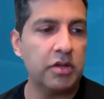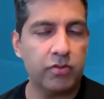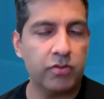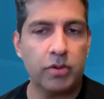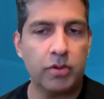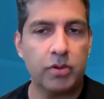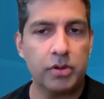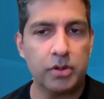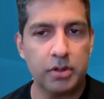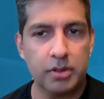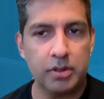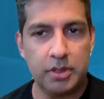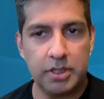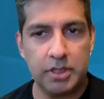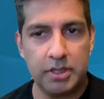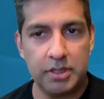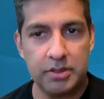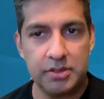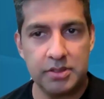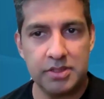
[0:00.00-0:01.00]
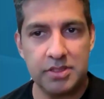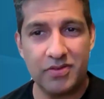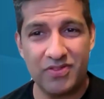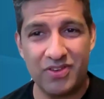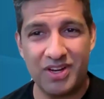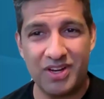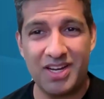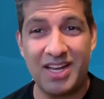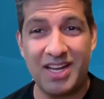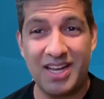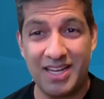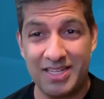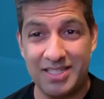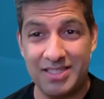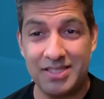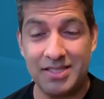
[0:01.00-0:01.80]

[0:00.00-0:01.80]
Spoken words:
for is different kinds